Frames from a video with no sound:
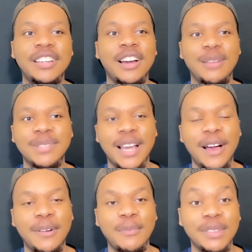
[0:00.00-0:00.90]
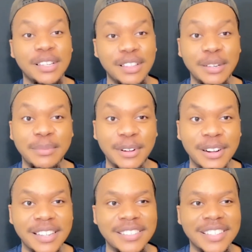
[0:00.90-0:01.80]
comes out with the
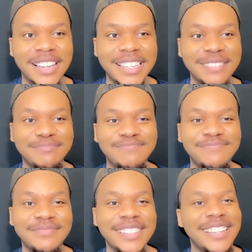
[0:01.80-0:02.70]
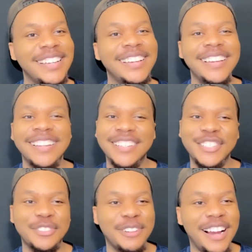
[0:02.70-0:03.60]
clipboard and he's like,
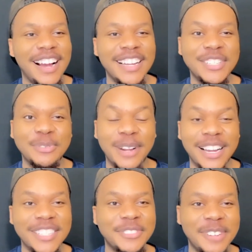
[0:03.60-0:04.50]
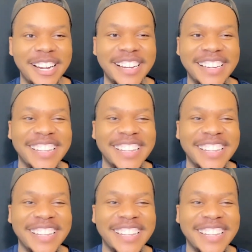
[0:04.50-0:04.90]
Gerard, Gerard, Gerard.